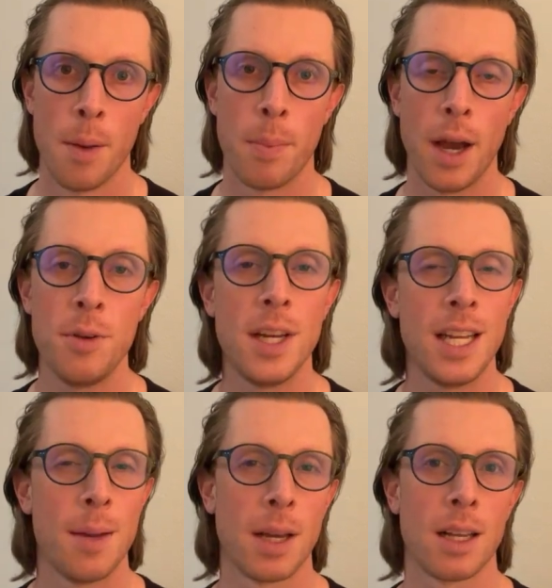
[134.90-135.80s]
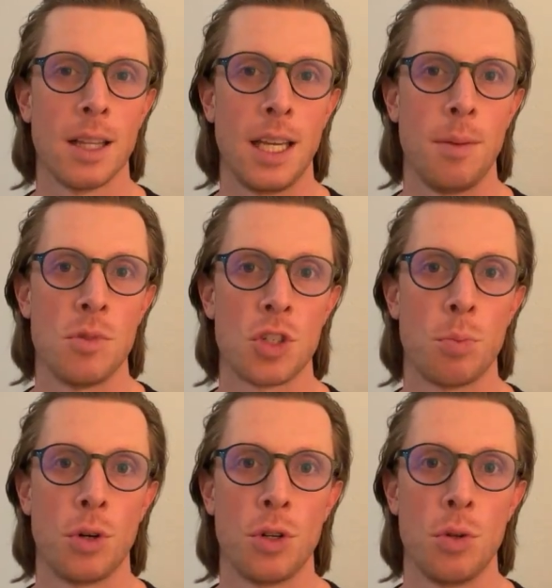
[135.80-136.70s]
Biodynamic claims to
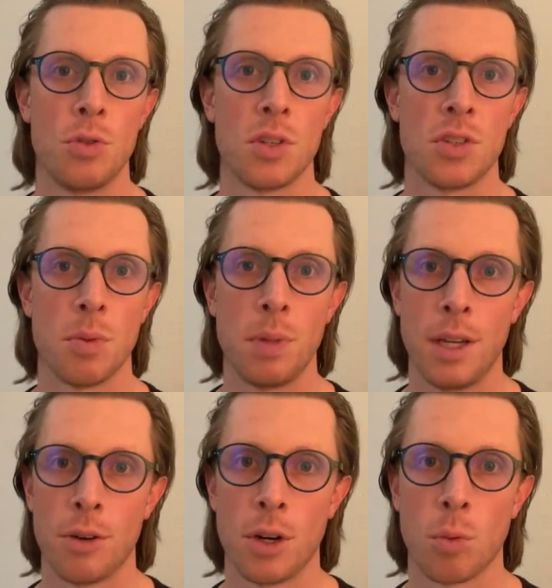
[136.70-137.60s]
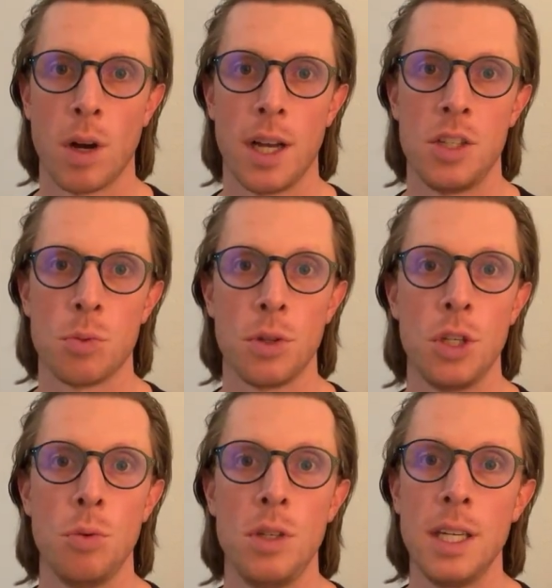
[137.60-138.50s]
produce superior wines with
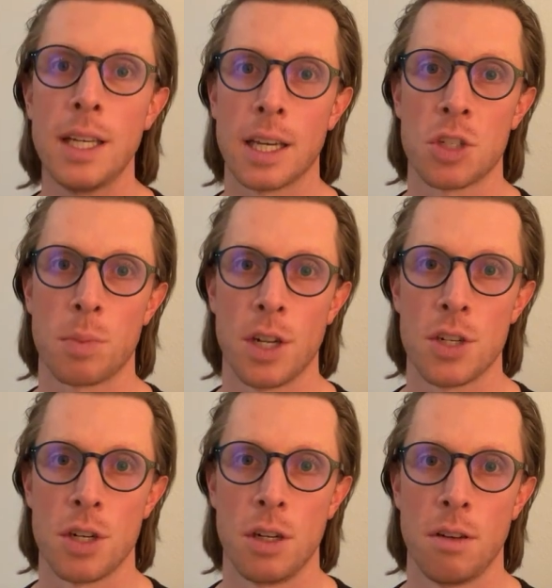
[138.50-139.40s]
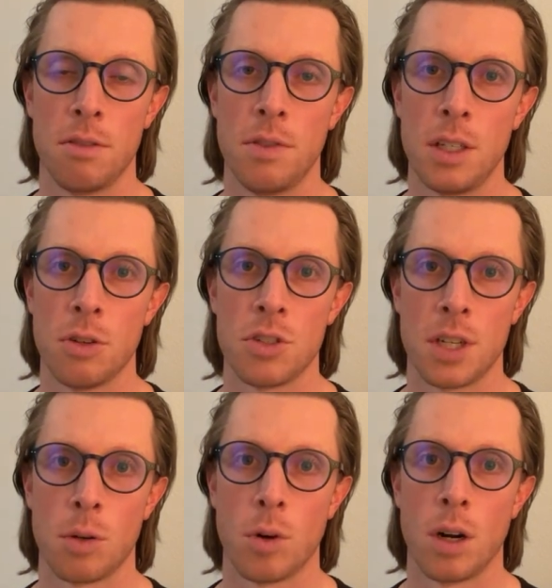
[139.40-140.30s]
unique expression of the vineyard's
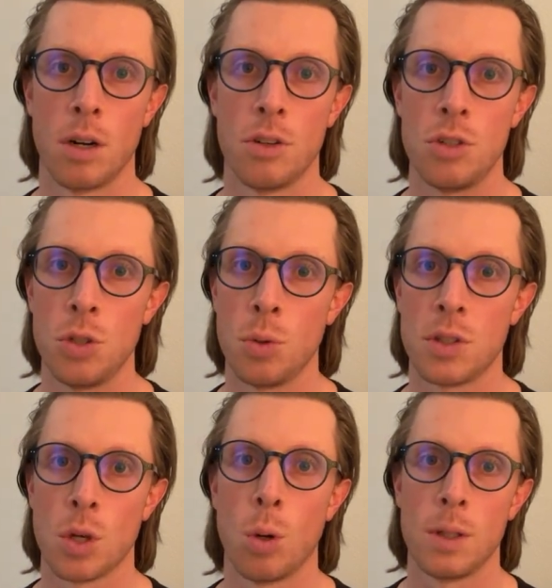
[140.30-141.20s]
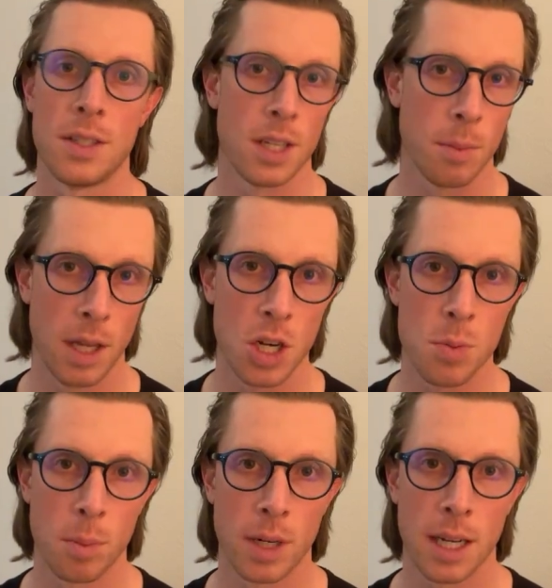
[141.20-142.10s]
terroir due to its holistic
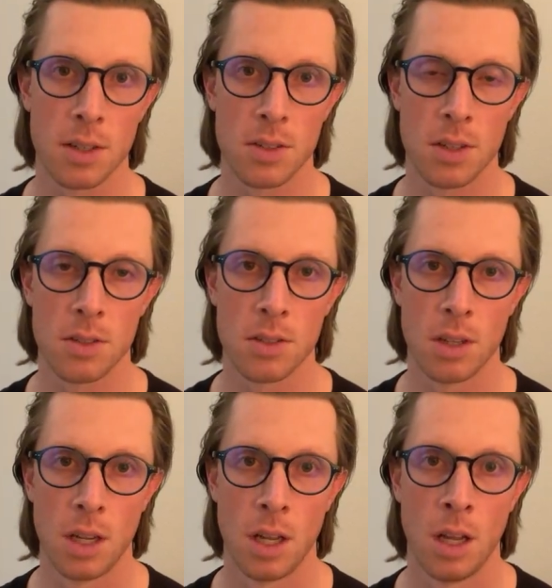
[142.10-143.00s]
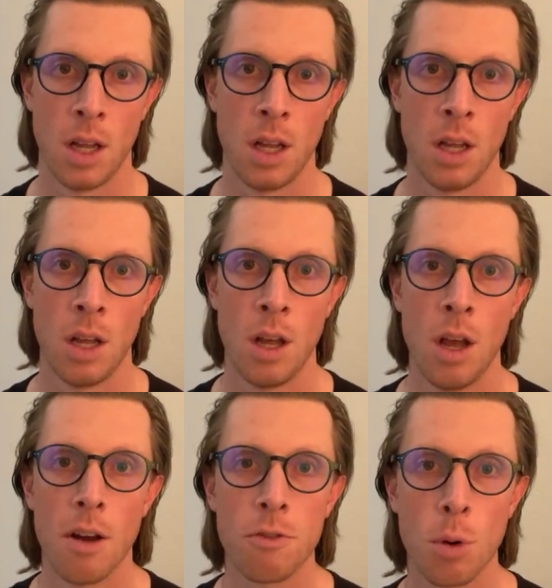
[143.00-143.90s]
management practices.
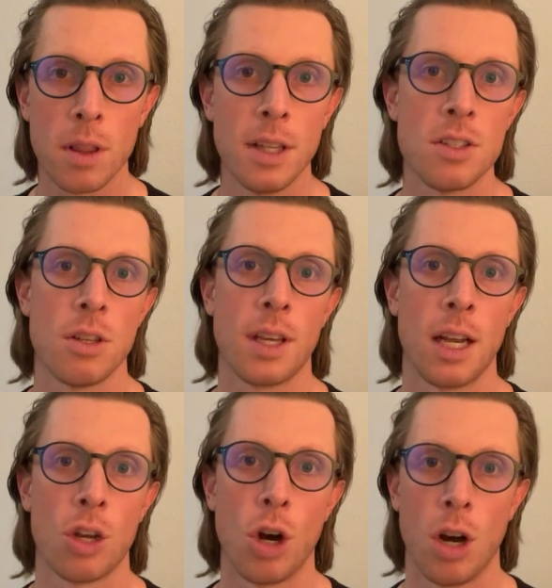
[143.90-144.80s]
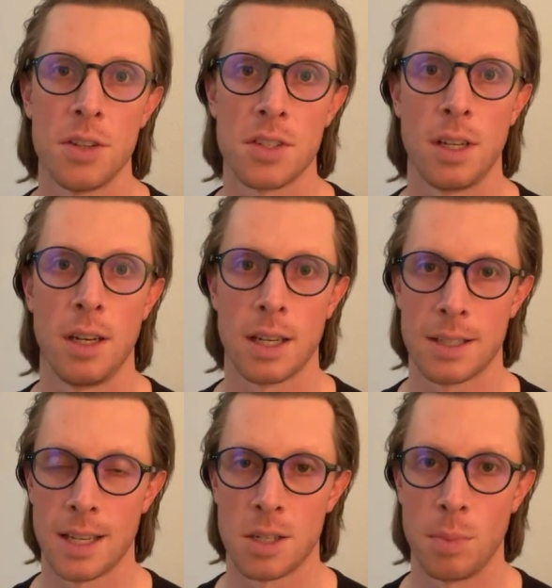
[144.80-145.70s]
Fourth, let's look at cost and
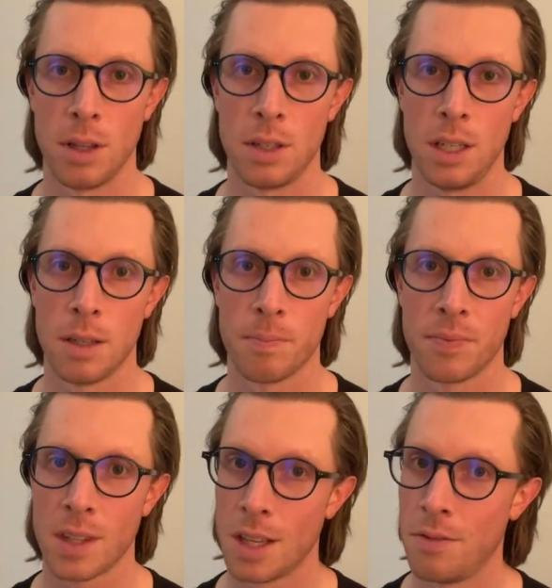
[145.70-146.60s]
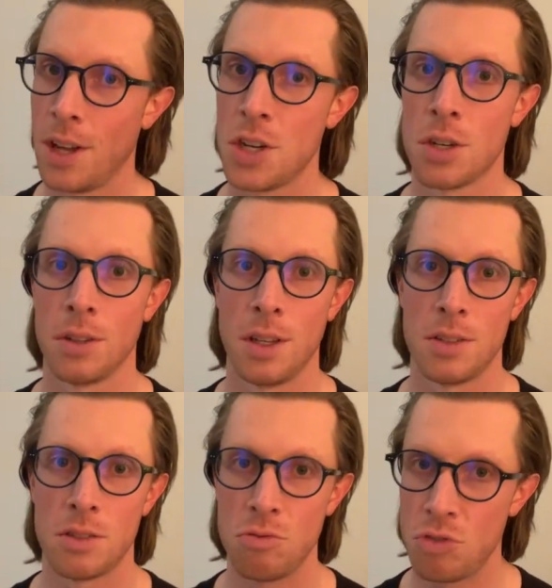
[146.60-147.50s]
accessibility. Conventional
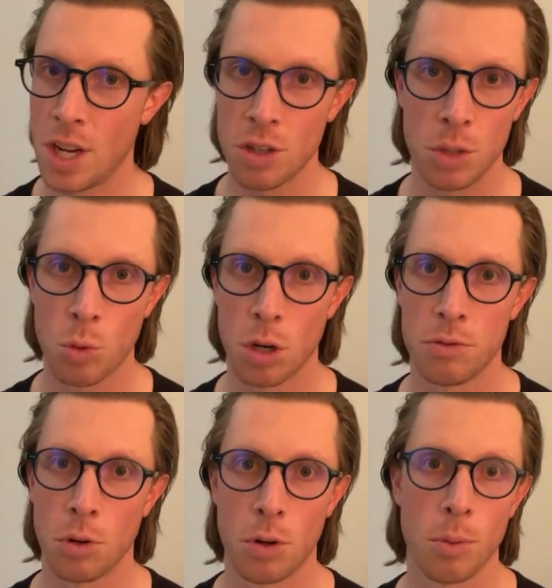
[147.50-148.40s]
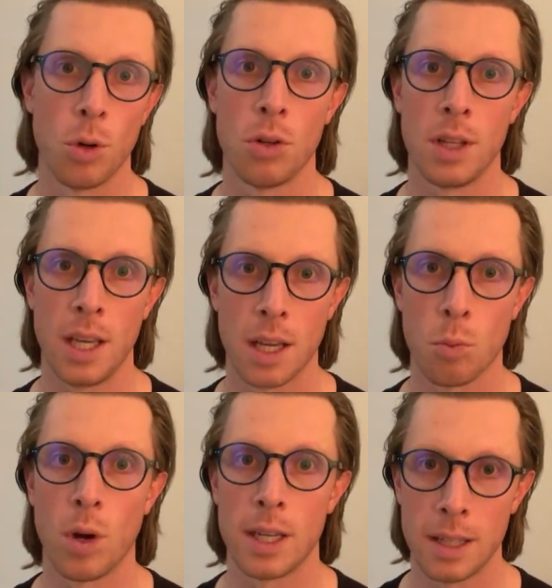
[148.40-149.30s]
is generally more affordable
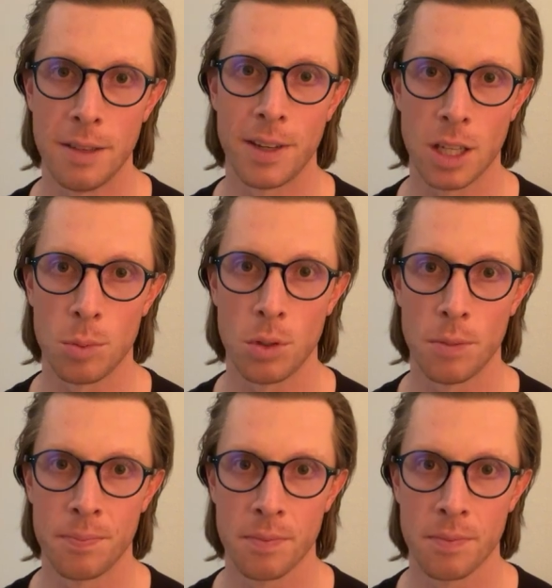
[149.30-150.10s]
and widely available.